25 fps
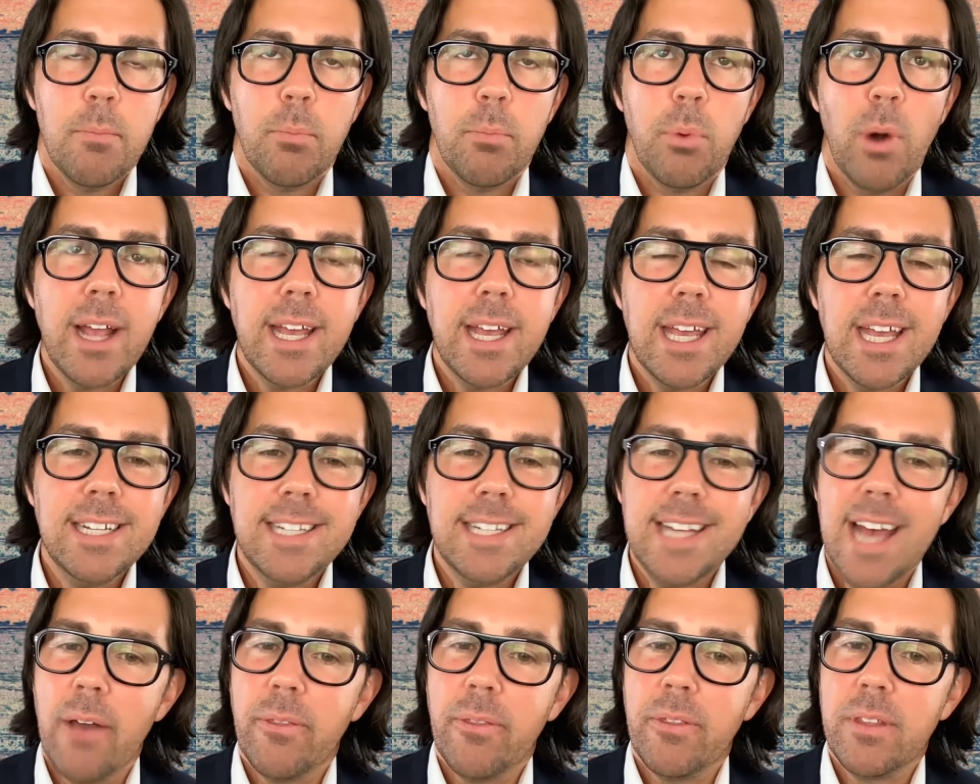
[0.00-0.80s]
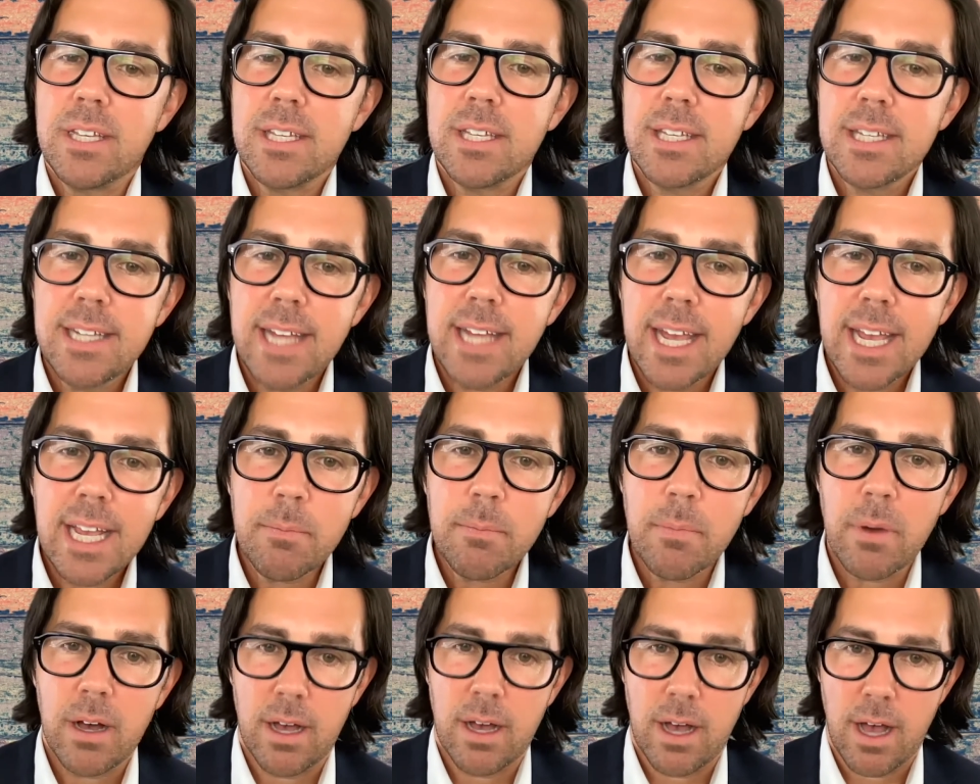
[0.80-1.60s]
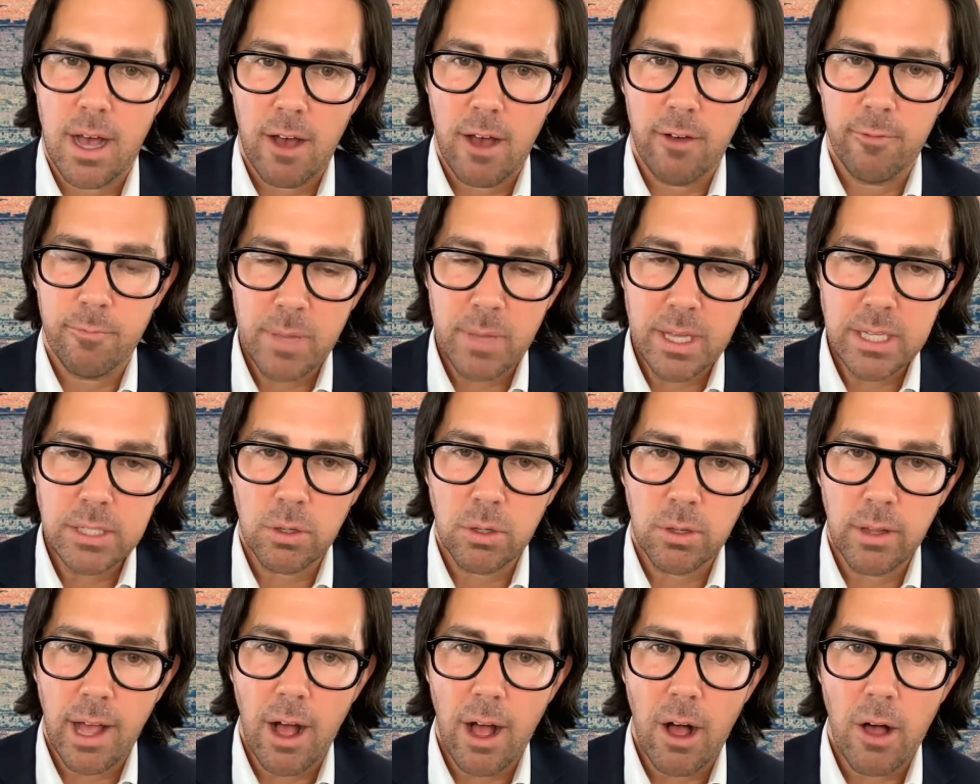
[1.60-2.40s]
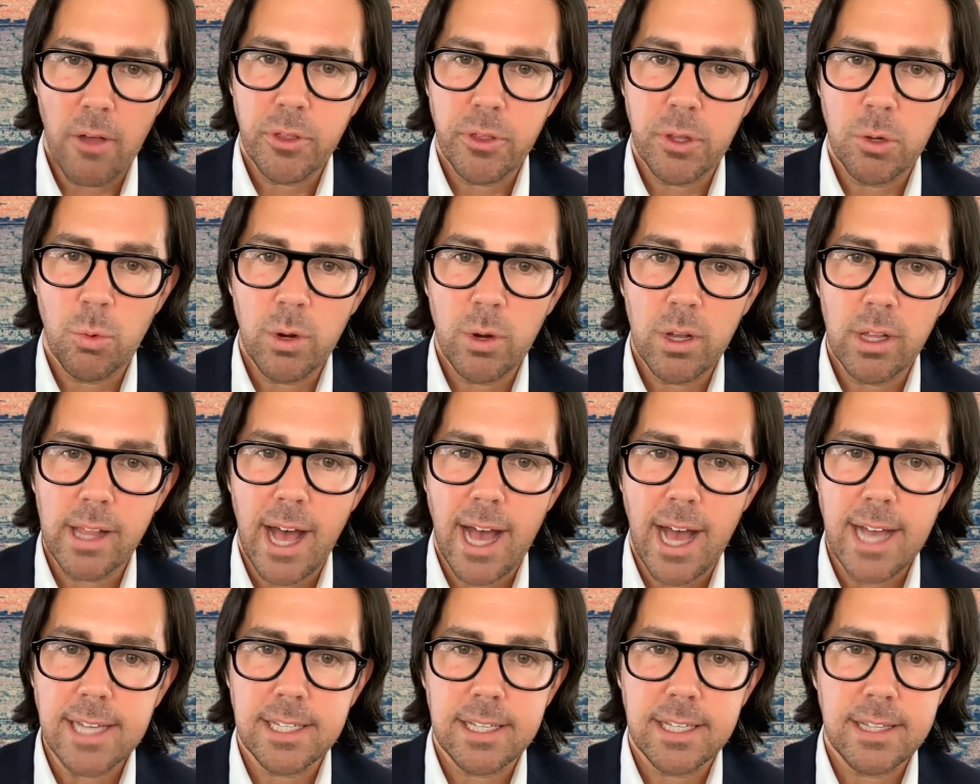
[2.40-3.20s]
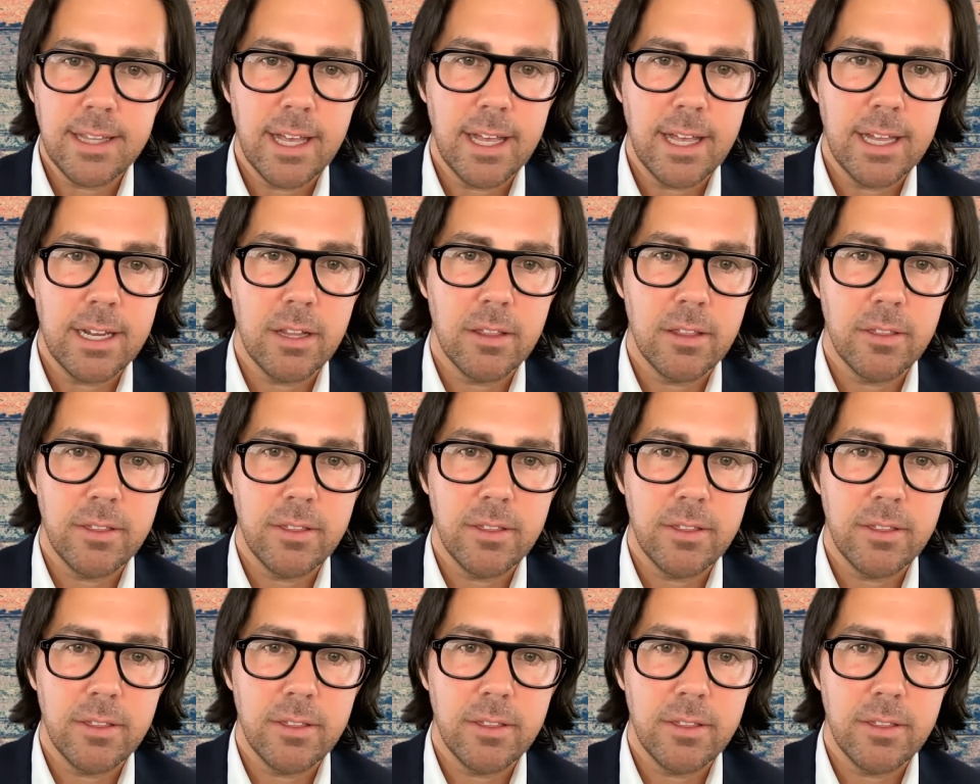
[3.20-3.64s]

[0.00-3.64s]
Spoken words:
breaking down the stigma of mental health and realizing that